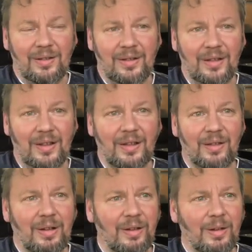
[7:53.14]
You
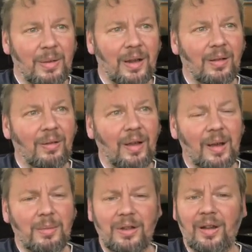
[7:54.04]
know, no matter
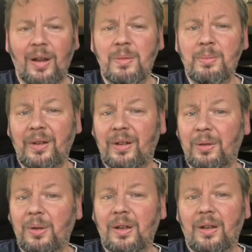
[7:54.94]
how much
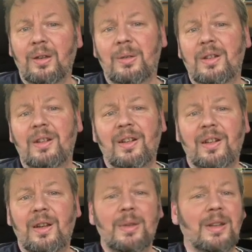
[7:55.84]
homeschooling you do, it's not the
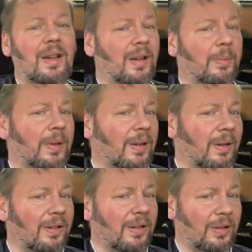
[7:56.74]
same as getting up and
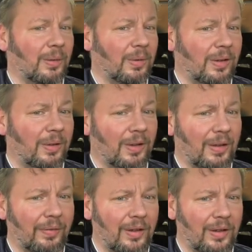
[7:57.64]
going to school and doing
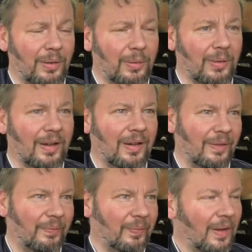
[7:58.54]
stuff in school, and
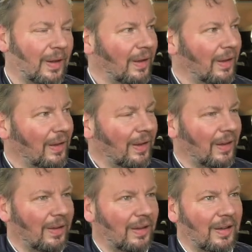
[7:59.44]

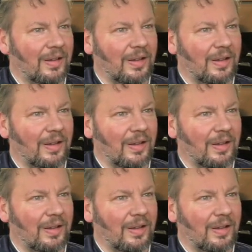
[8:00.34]
it's